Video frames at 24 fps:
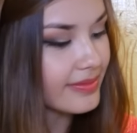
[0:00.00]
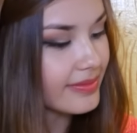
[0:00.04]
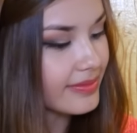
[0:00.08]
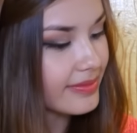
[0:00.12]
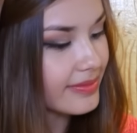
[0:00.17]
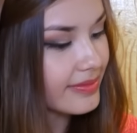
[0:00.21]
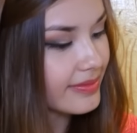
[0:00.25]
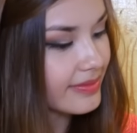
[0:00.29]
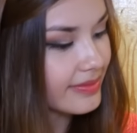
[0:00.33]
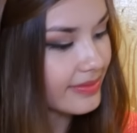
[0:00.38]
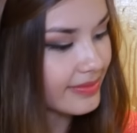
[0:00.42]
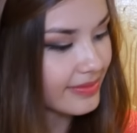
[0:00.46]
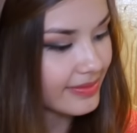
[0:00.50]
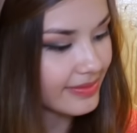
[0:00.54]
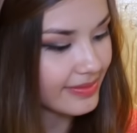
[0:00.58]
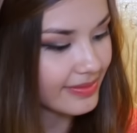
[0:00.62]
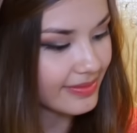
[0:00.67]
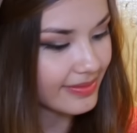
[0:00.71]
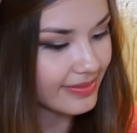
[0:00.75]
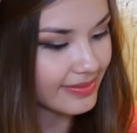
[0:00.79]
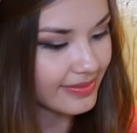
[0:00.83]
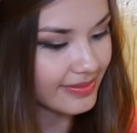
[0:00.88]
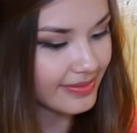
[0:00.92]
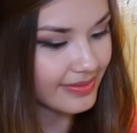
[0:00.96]

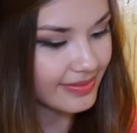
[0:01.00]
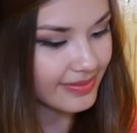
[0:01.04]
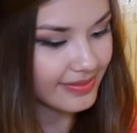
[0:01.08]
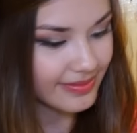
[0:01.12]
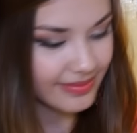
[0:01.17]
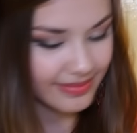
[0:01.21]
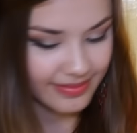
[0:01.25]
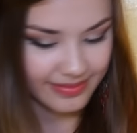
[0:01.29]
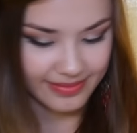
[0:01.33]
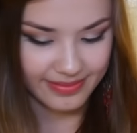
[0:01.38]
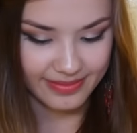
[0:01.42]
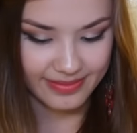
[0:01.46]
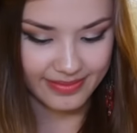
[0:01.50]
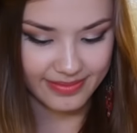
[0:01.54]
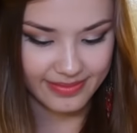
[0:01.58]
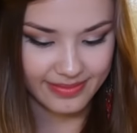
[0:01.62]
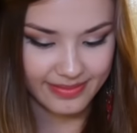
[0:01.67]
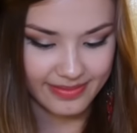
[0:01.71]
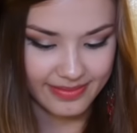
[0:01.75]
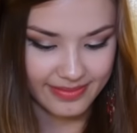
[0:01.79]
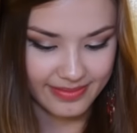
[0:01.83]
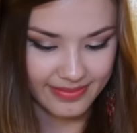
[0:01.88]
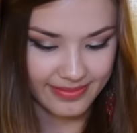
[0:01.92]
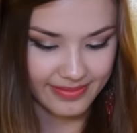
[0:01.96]

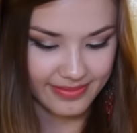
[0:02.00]
(silent)